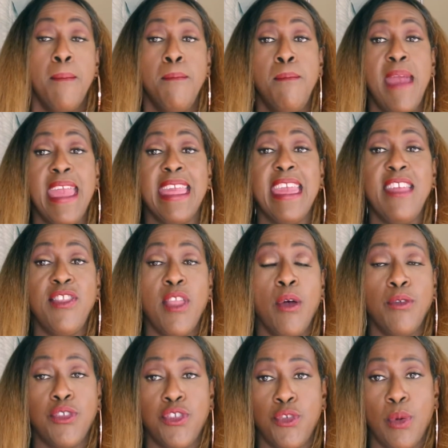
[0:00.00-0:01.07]
making
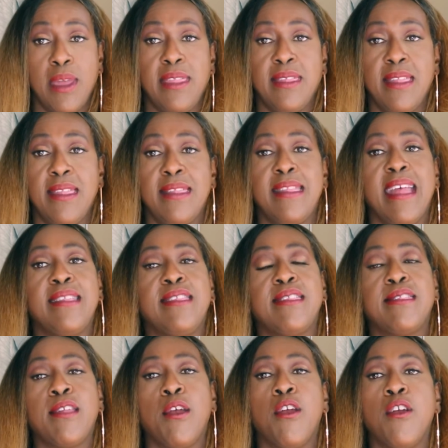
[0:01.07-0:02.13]
those choices that
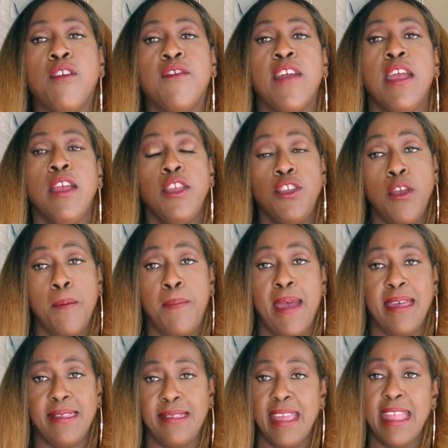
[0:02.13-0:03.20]
serve your
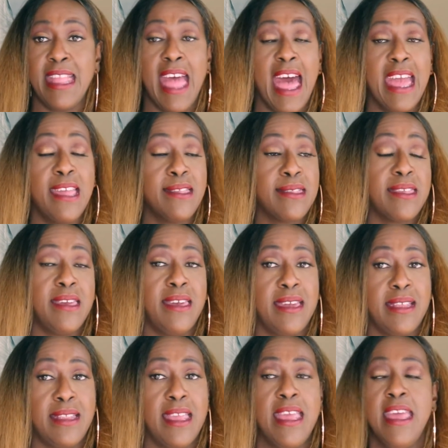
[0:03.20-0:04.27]
best and highest
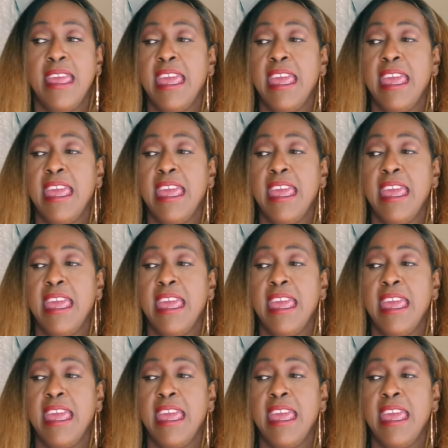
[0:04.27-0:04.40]
good.